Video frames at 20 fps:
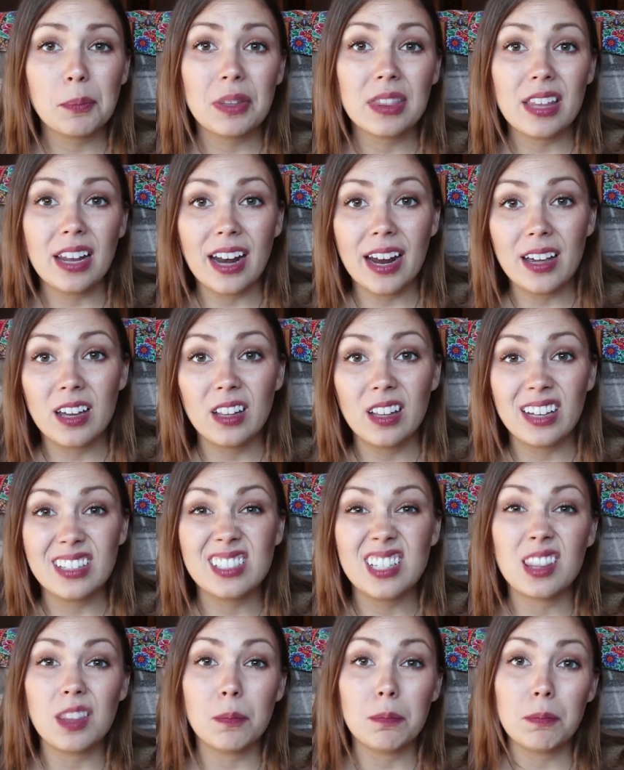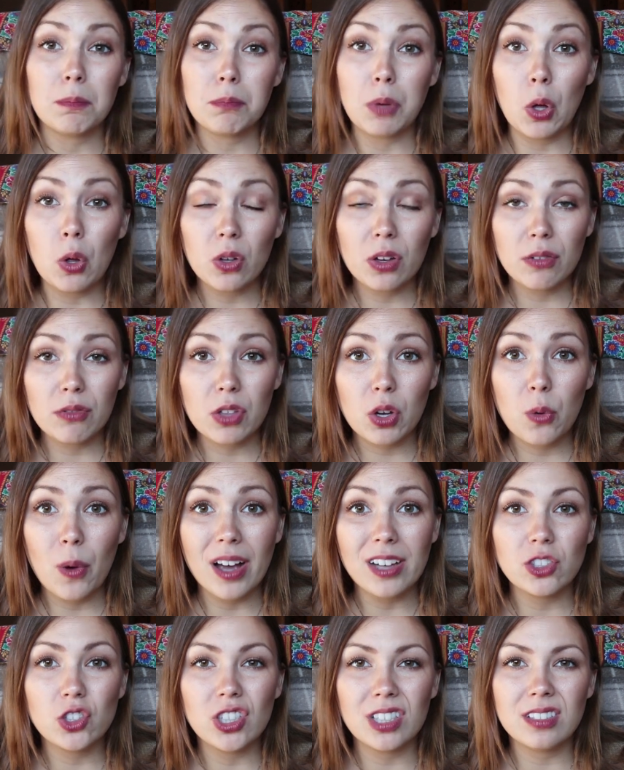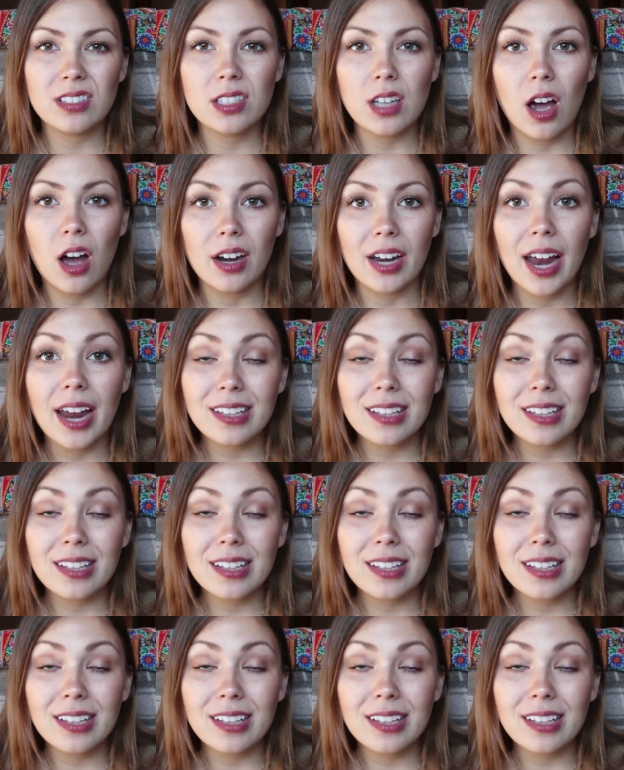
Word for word: but then I collected the bulk of the questions on